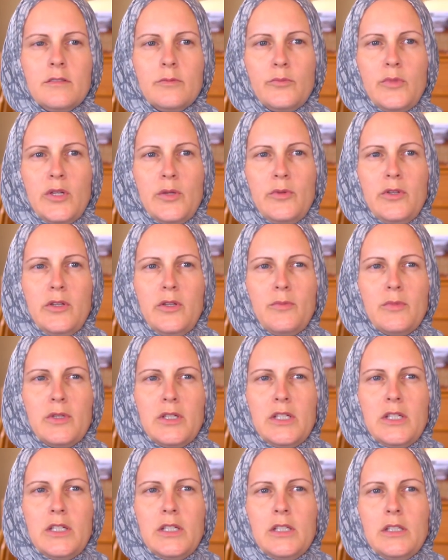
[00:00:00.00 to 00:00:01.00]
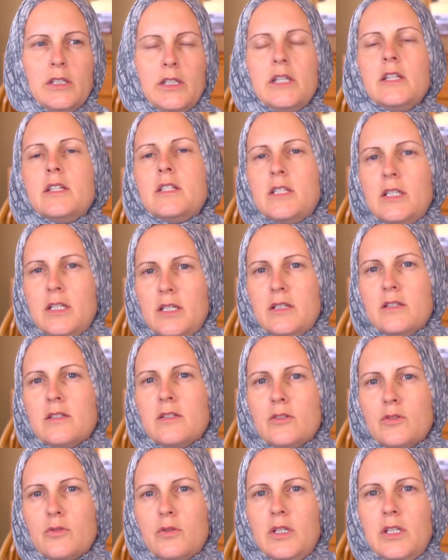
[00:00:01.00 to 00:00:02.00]
maybe my late teens
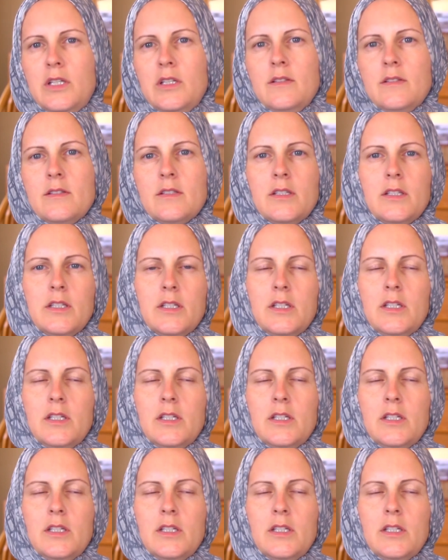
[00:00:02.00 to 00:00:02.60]
and 20s.